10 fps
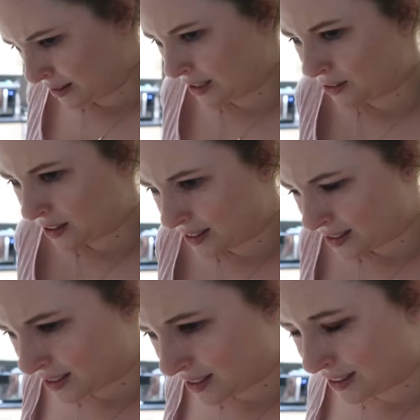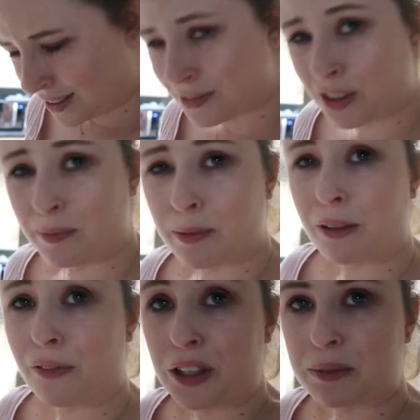There it is. I'm trying to put my
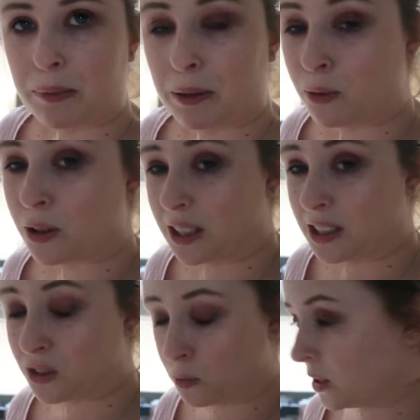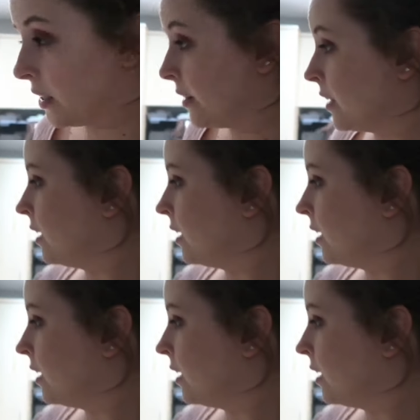phone in my back pocket, it's not working.